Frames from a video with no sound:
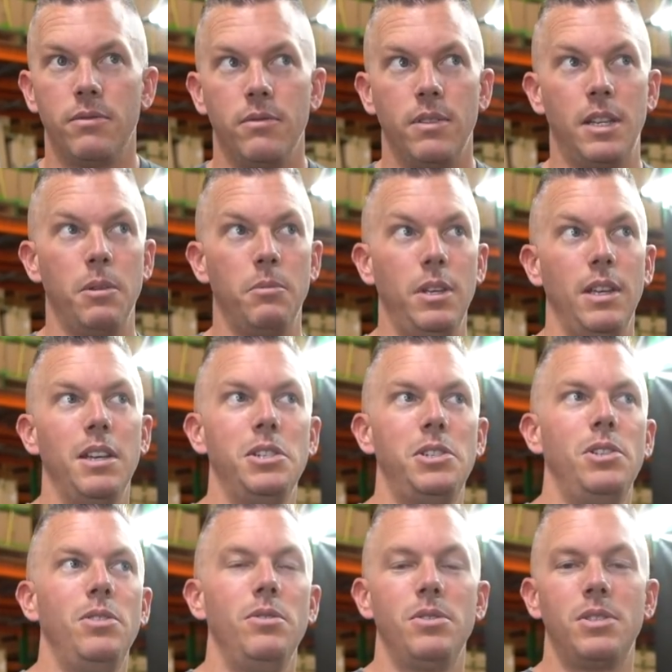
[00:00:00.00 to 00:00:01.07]
It can be
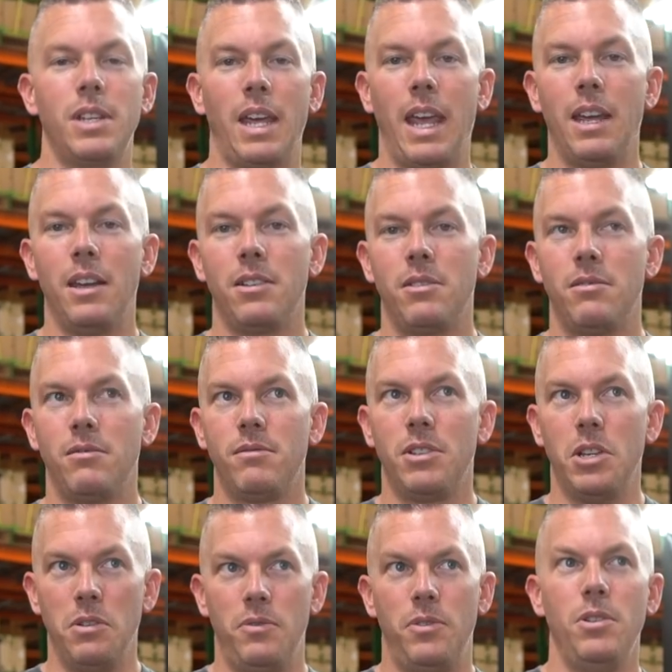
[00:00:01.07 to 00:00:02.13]
issues and
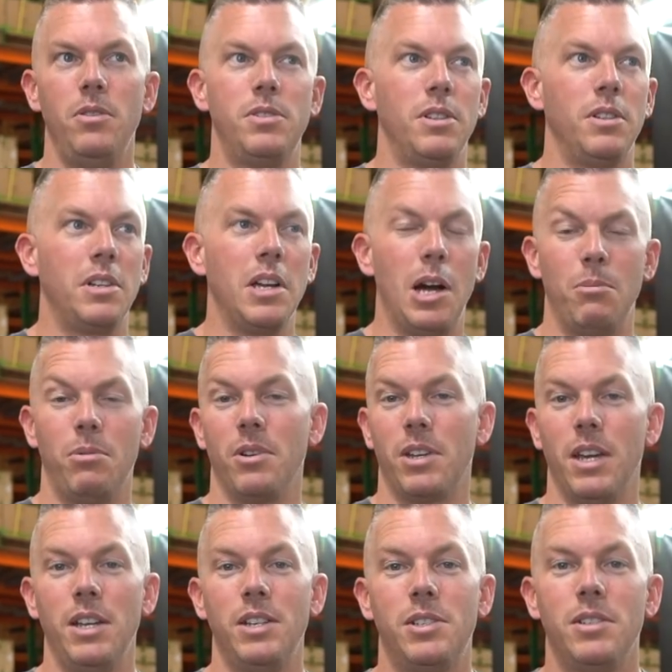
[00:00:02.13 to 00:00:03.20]
confusion,
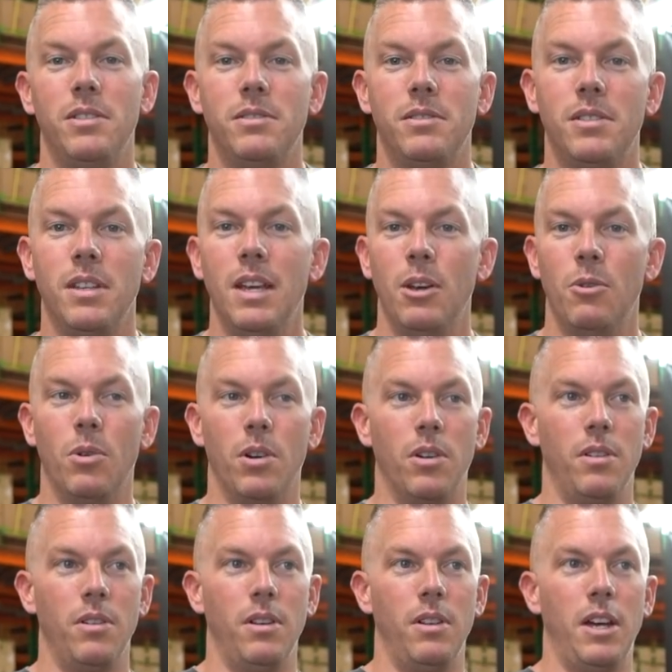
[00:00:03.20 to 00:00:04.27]
complications,
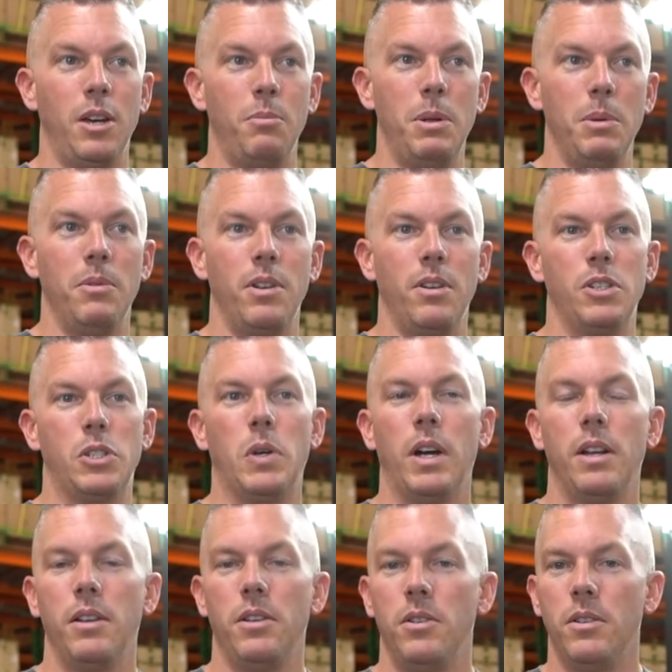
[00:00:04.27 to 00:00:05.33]
where a lot of people that are
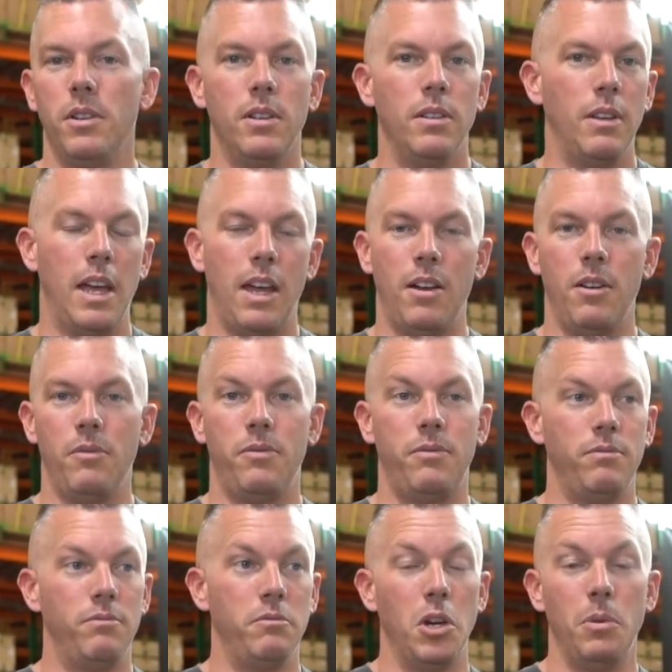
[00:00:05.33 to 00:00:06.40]
trying to do it
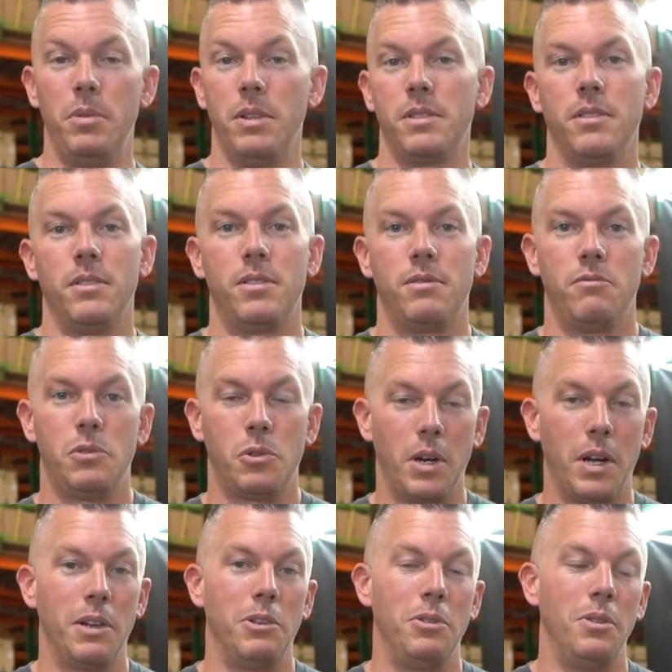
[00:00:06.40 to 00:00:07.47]
have no business
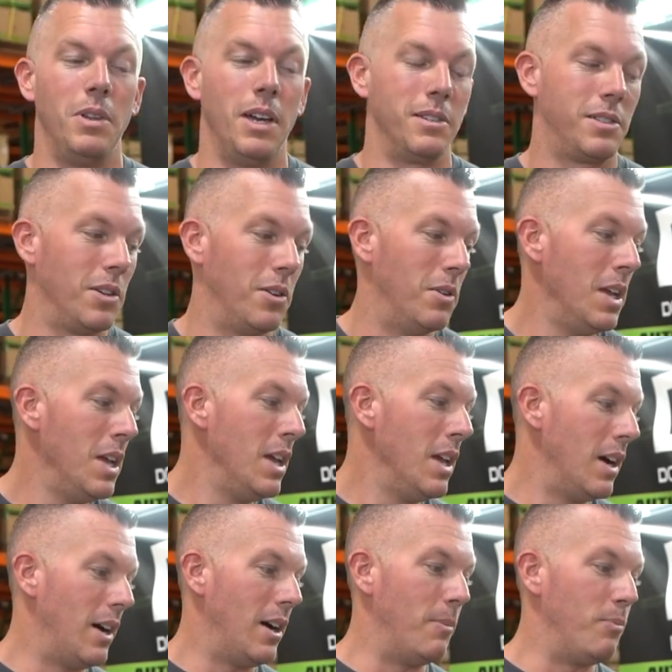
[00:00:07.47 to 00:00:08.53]
trying to do that. So,
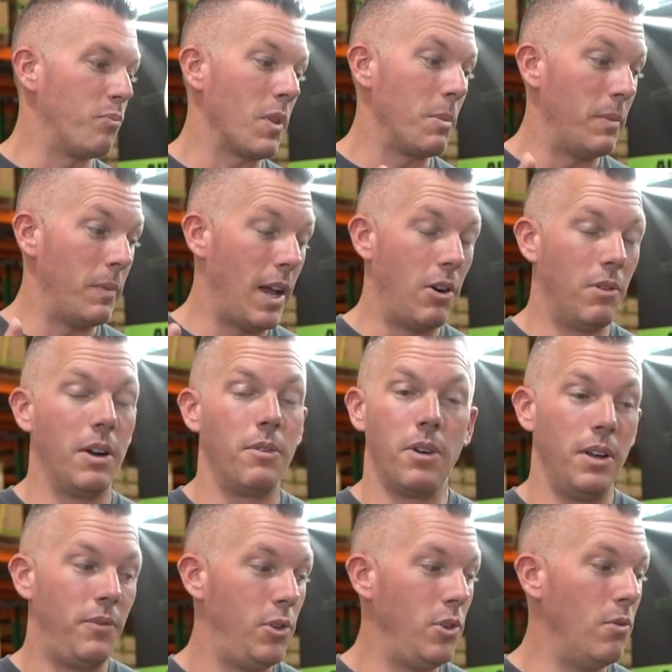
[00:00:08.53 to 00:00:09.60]
however,
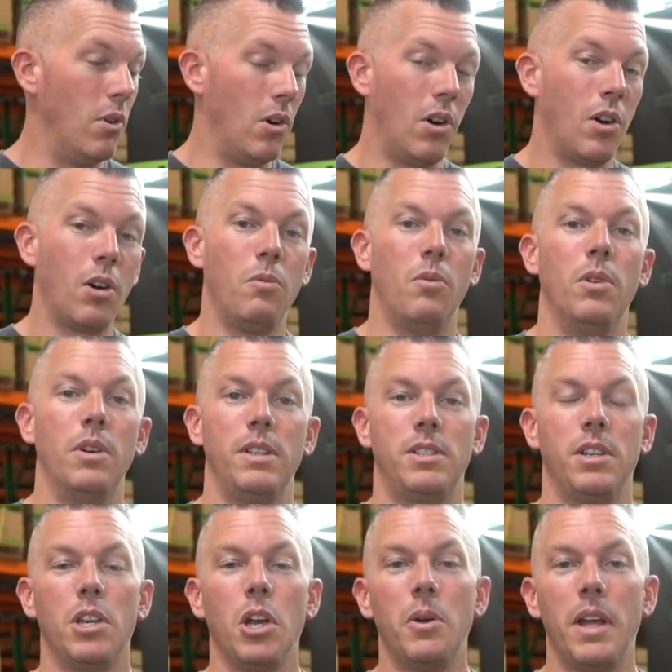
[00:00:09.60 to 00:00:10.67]
if you are wanting
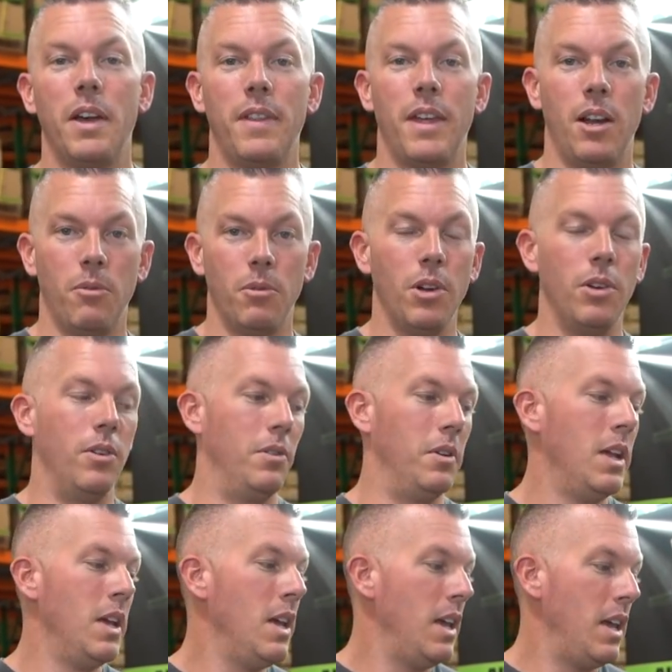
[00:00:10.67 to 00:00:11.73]
to go down that road
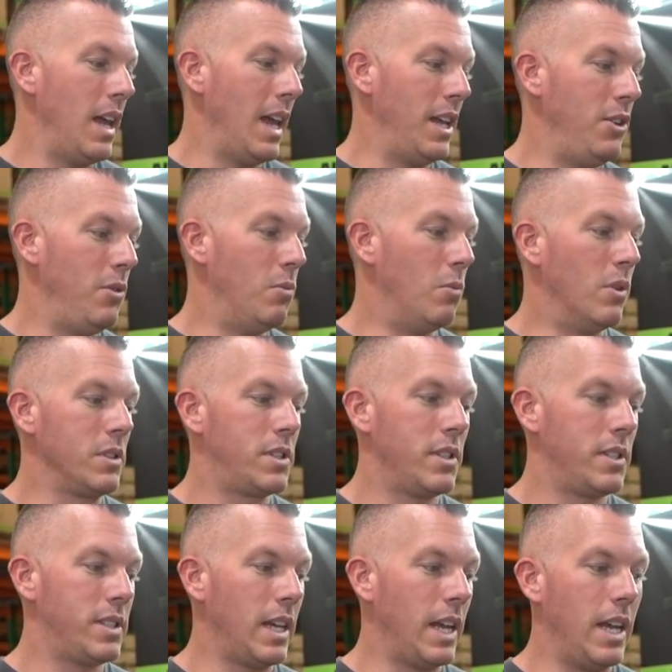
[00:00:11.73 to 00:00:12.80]
and you want
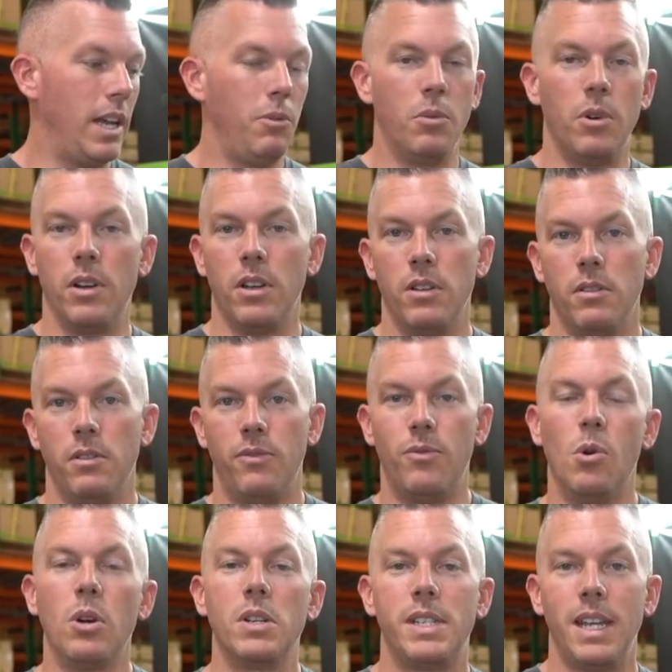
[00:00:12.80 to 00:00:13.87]
to, say, run a
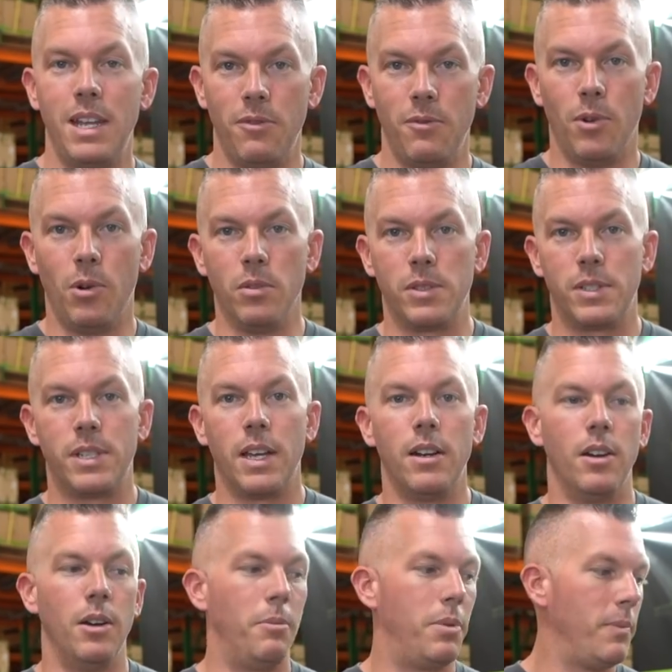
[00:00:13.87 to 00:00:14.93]
14 volt
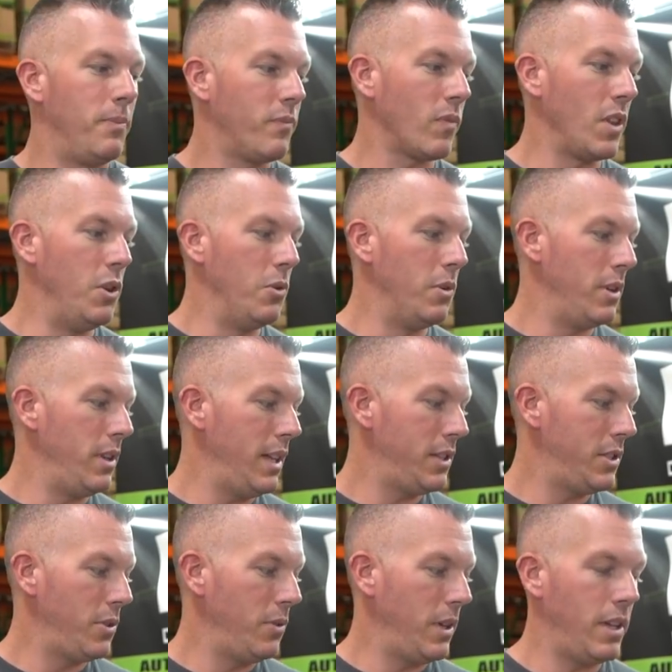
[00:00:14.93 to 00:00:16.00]
setup, you would need
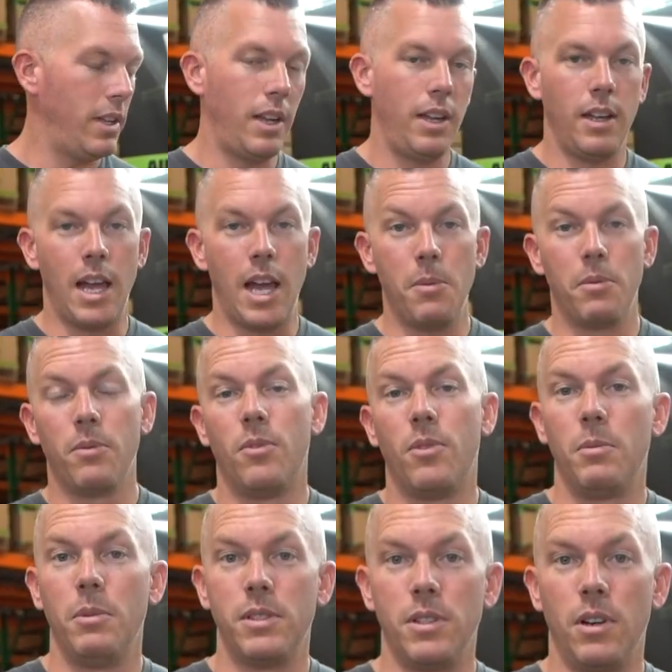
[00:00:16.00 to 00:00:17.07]
to get a high
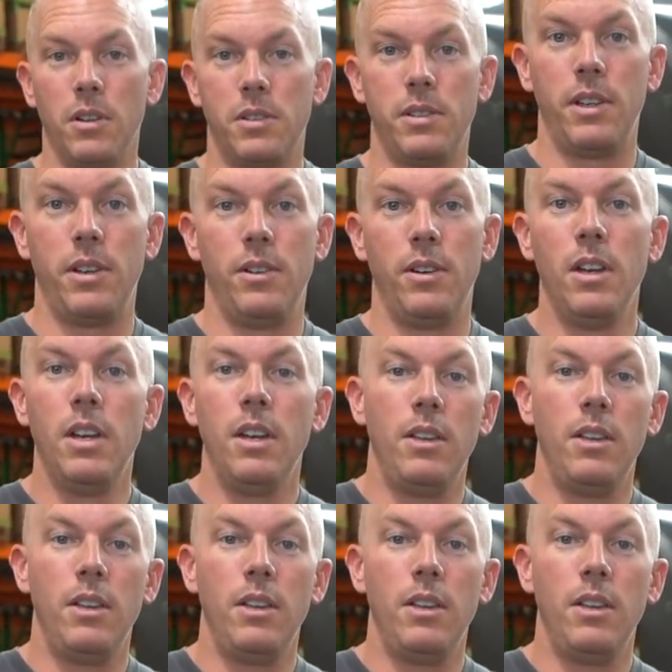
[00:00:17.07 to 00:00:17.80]
performance alternator.